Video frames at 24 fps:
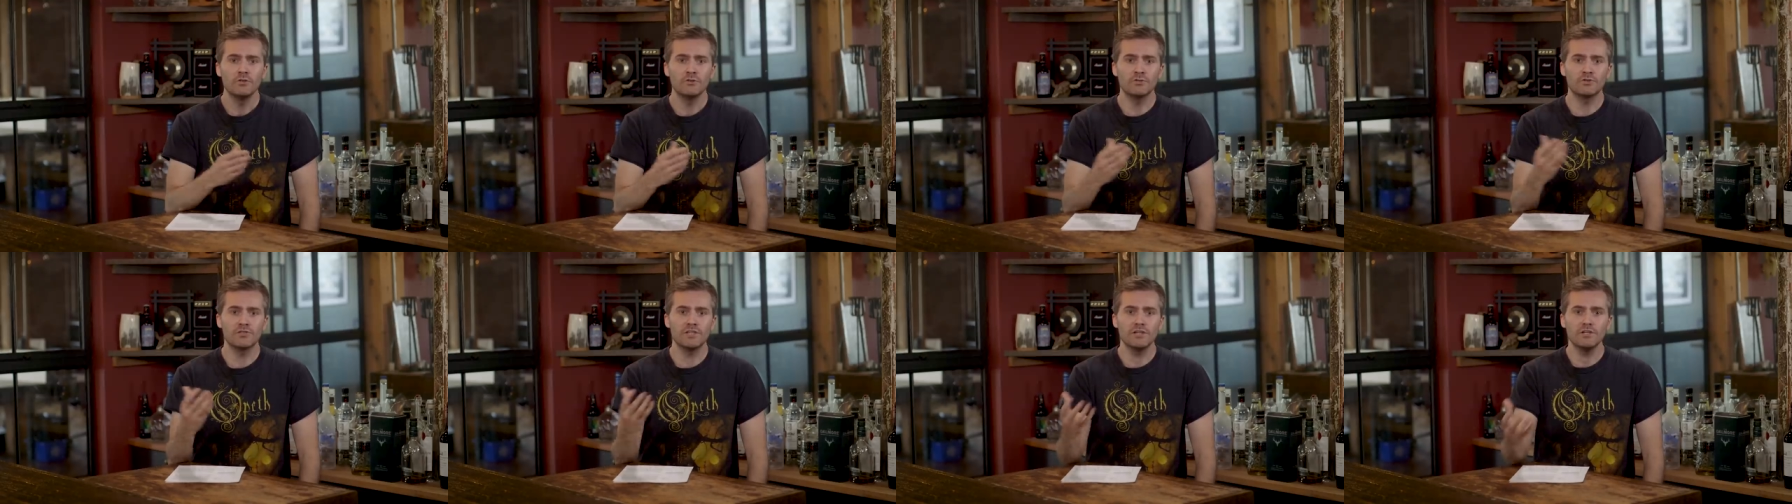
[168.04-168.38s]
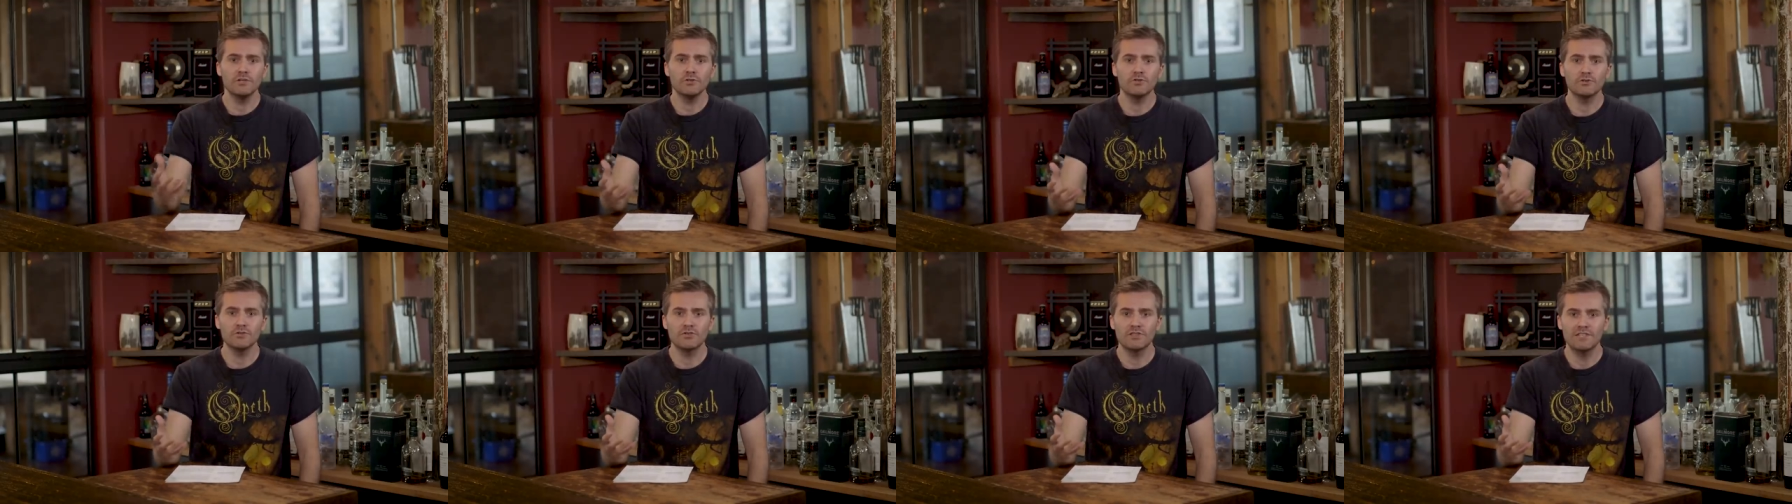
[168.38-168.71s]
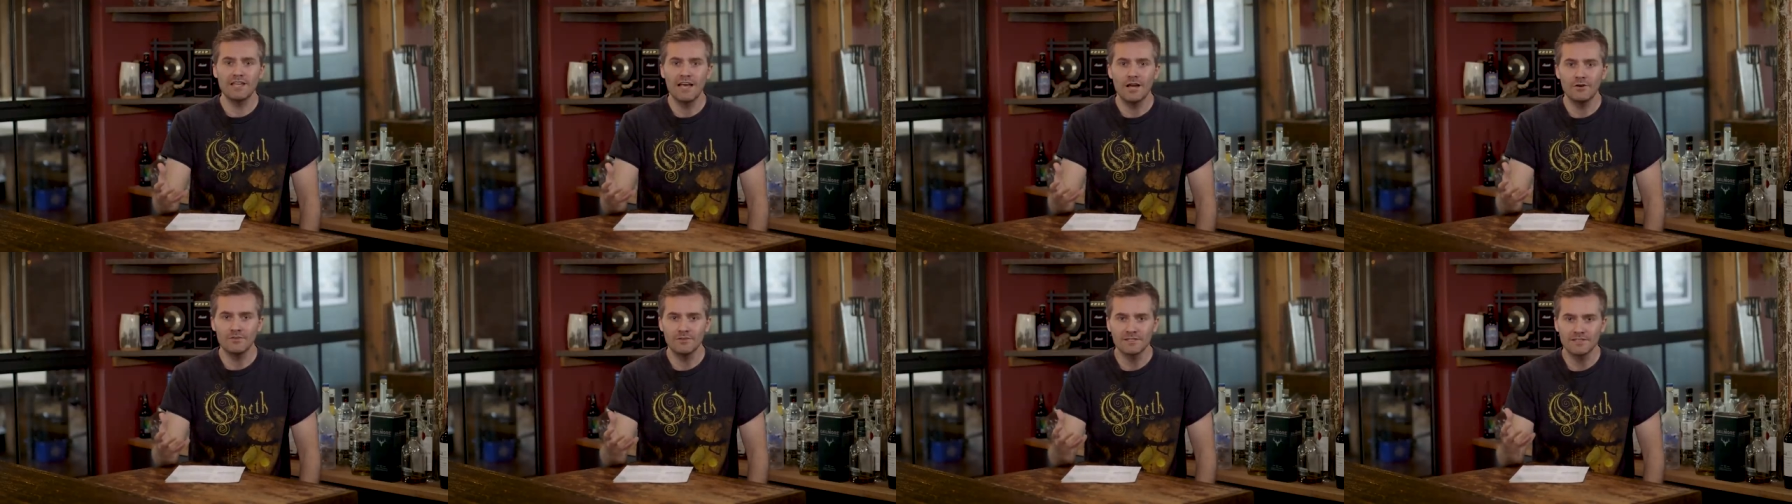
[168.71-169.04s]
Their signature
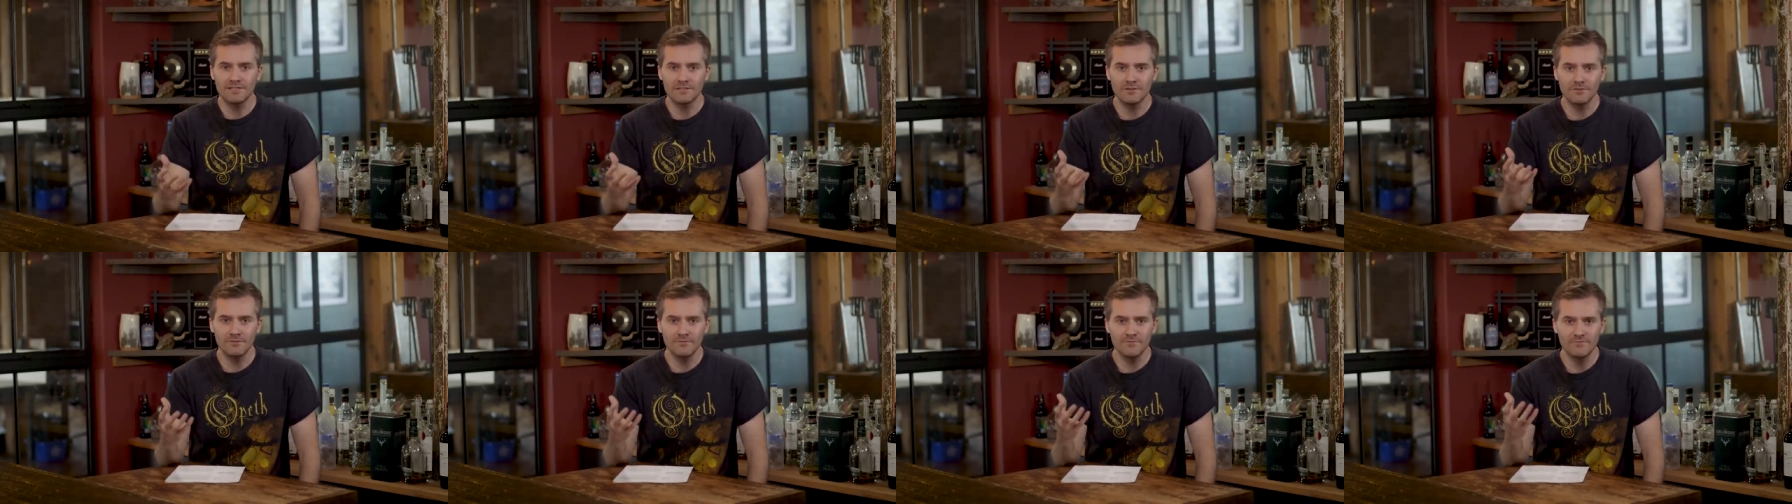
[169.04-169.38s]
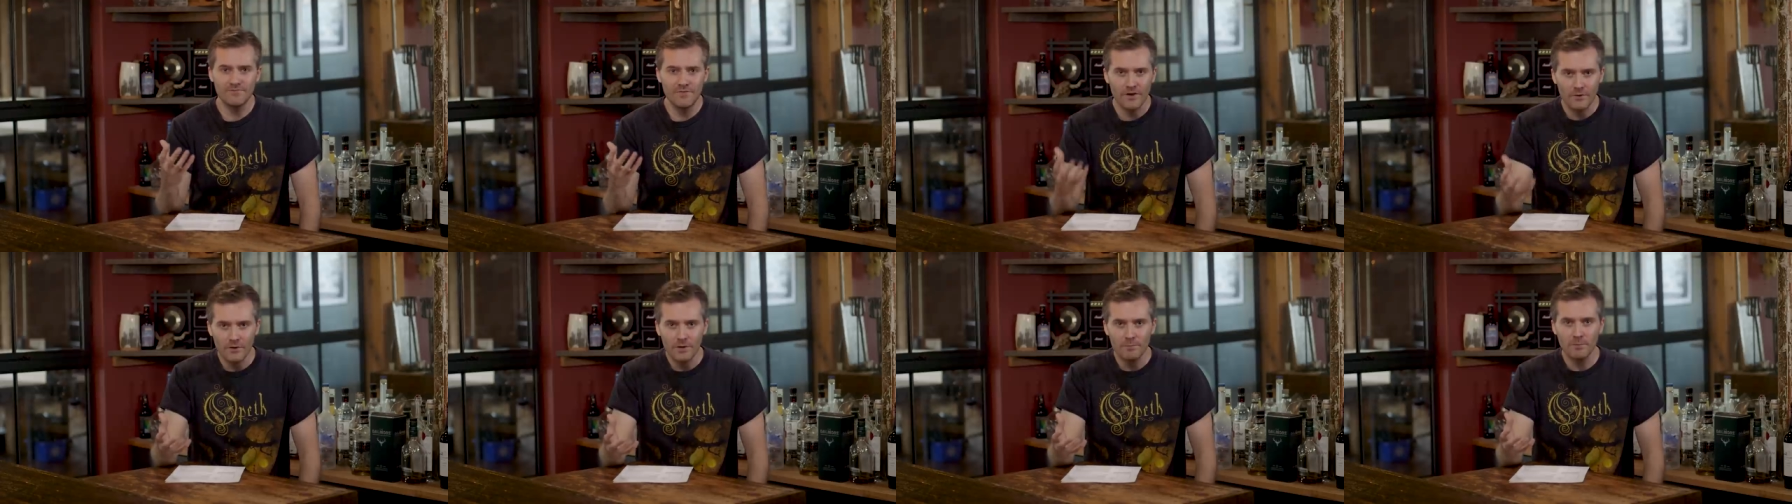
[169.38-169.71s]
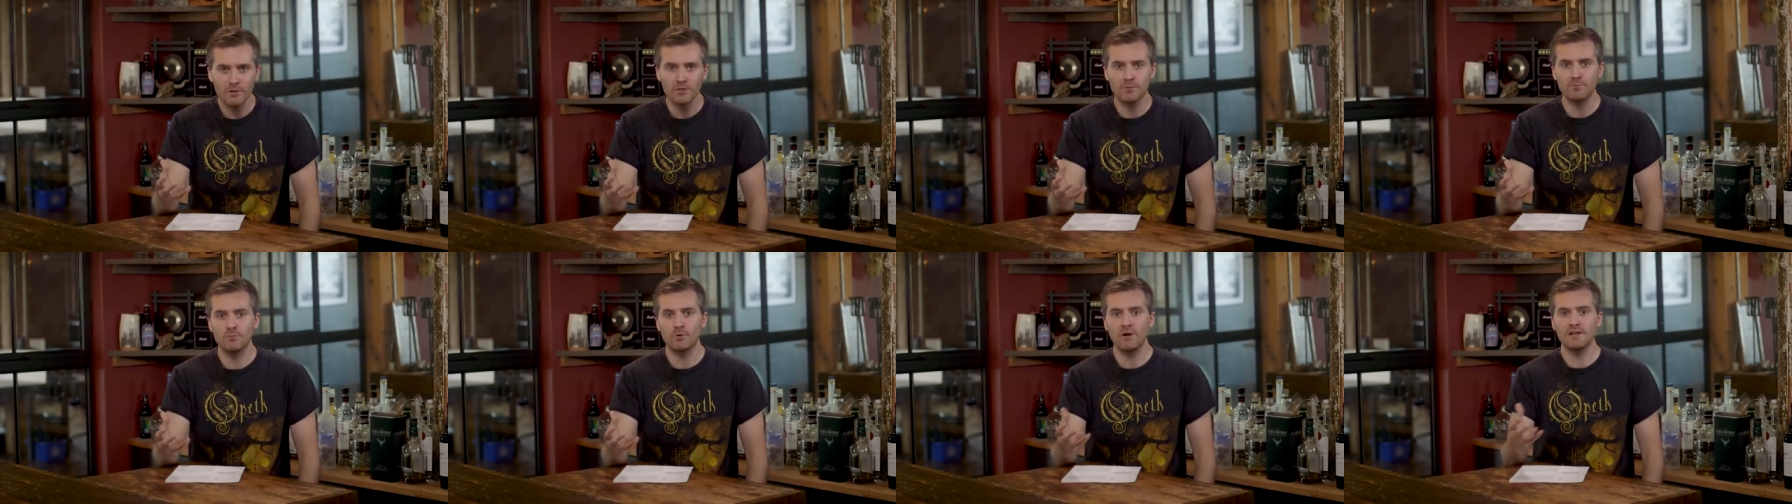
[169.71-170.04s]
sound is still very
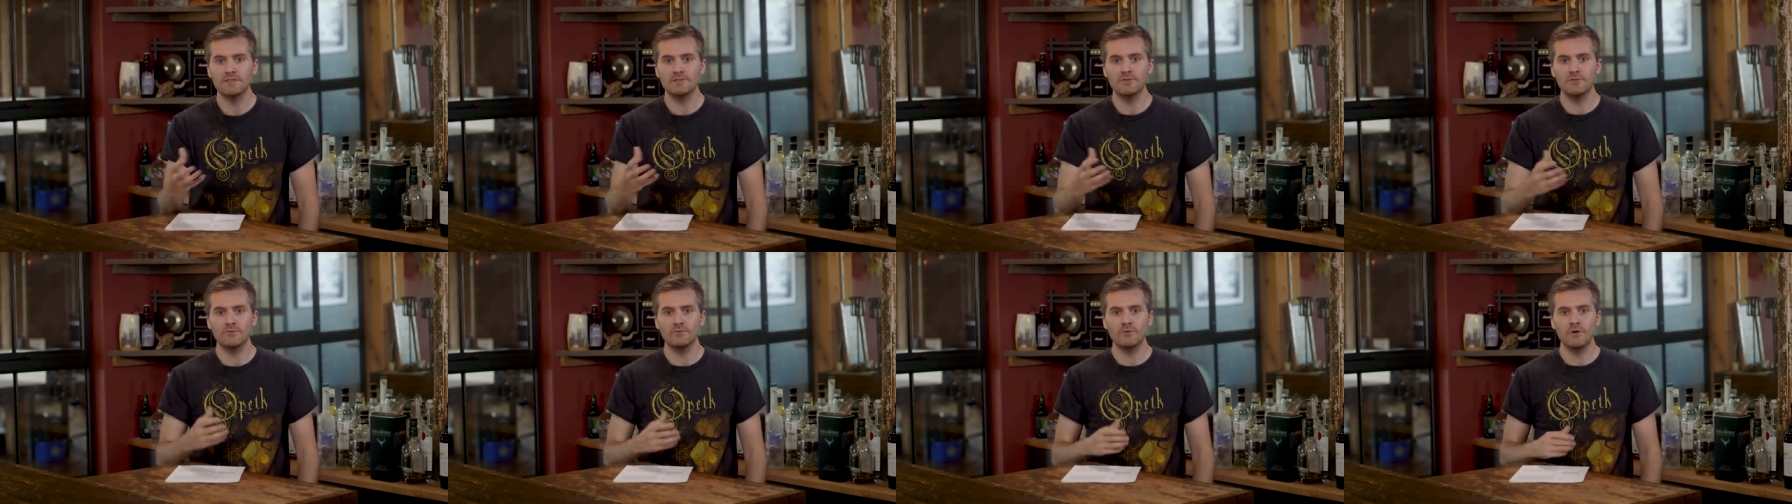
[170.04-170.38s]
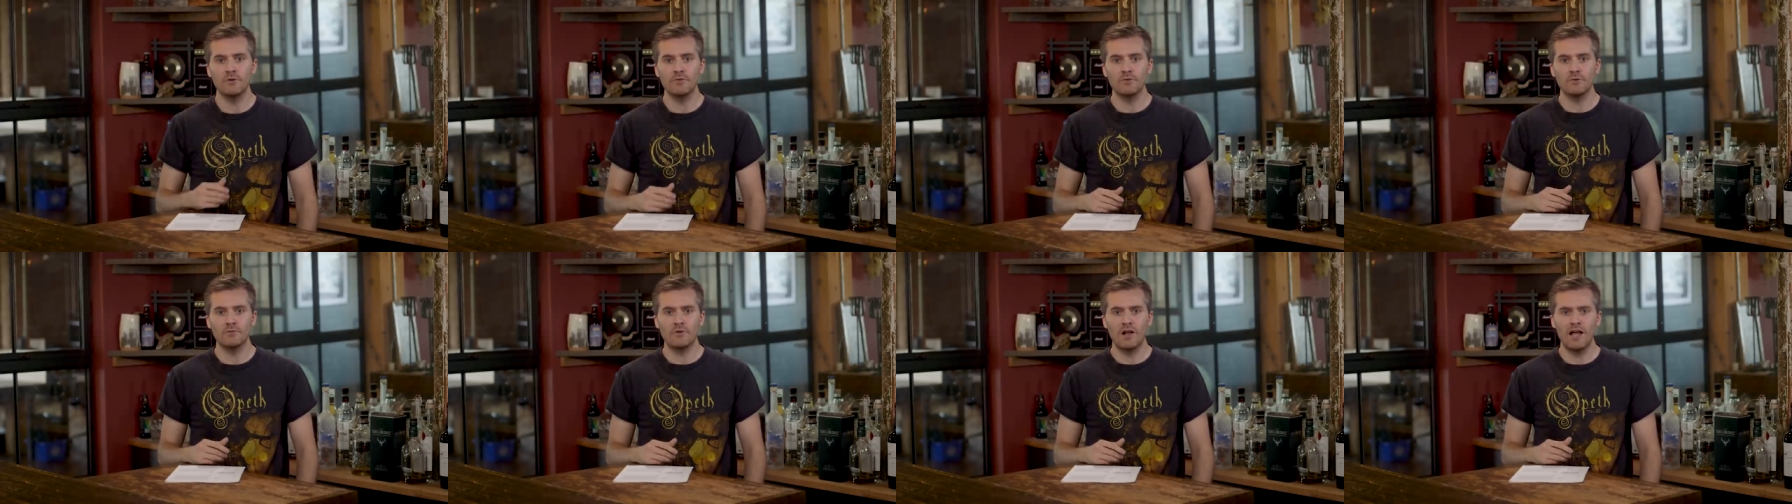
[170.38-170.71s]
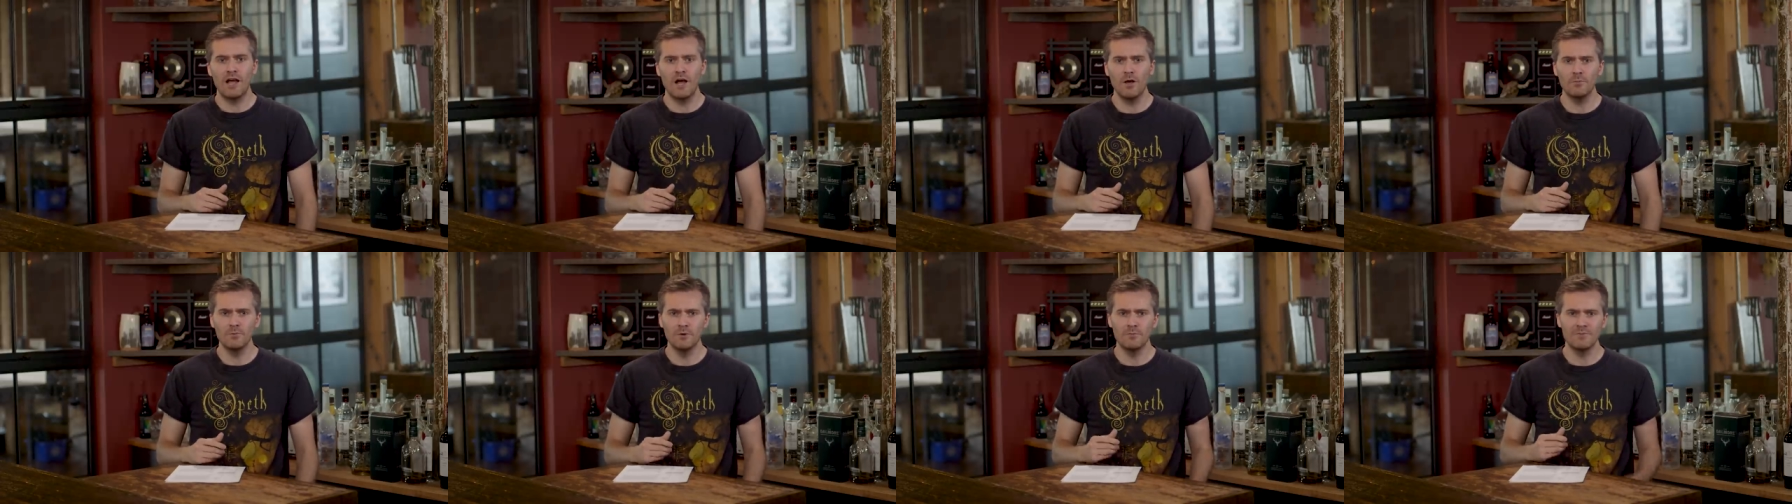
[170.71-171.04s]
much present throughout their
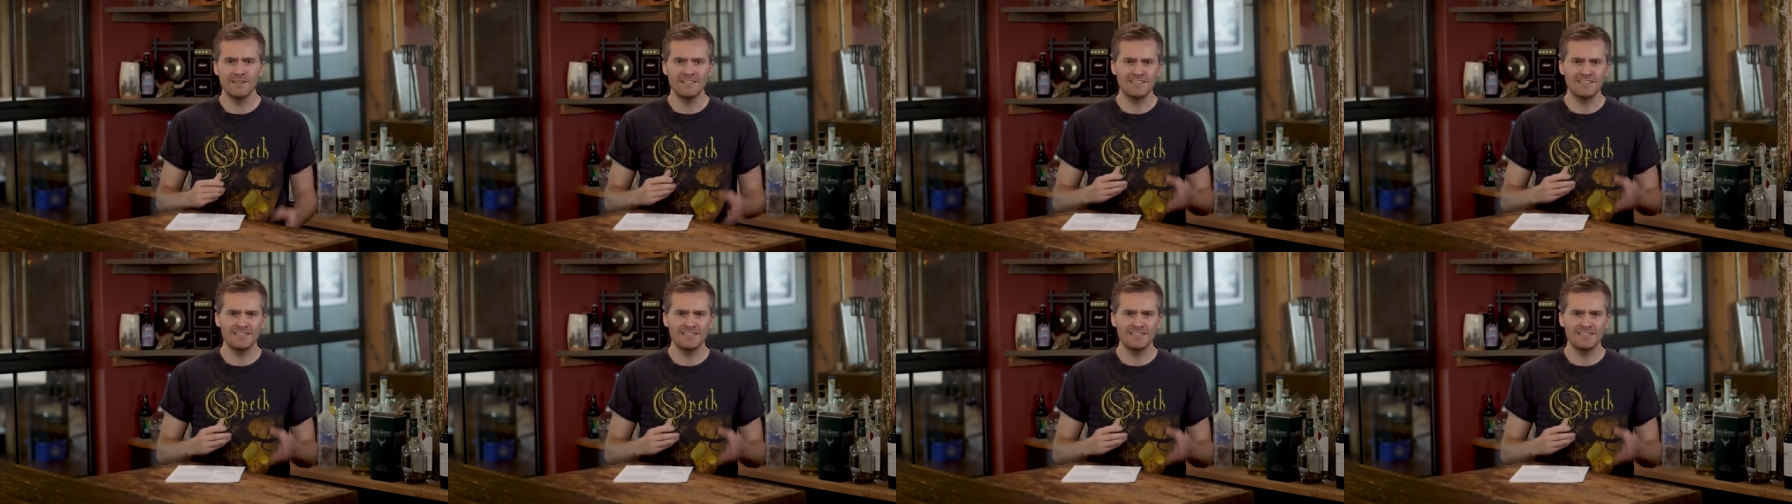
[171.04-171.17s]
album.